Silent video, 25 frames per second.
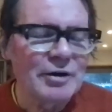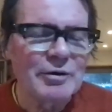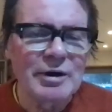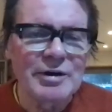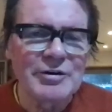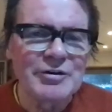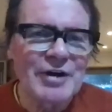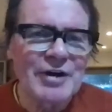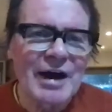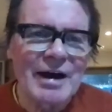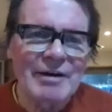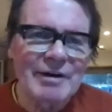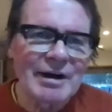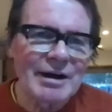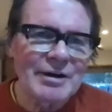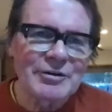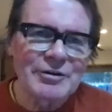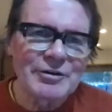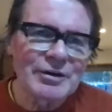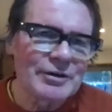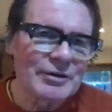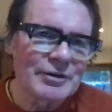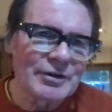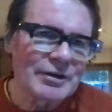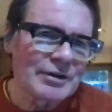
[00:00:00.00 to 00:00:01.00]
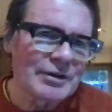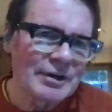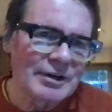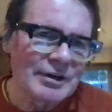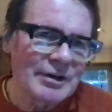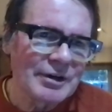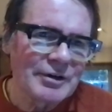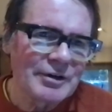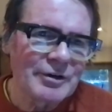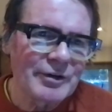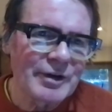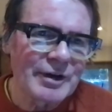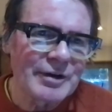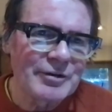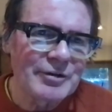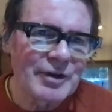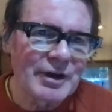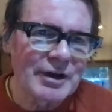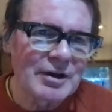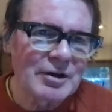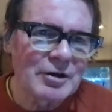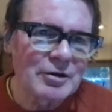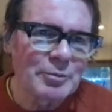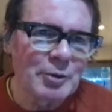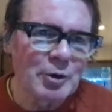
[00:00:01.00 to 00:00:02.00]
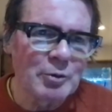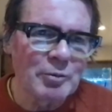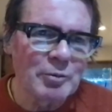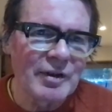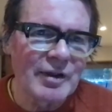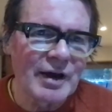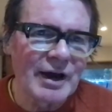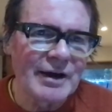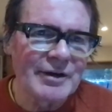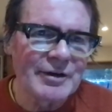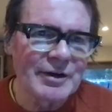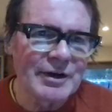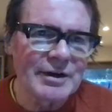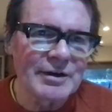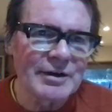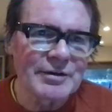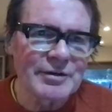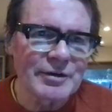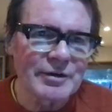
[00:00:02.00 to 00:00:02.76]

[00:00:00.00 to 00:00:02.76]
and directors and, they come up with ideas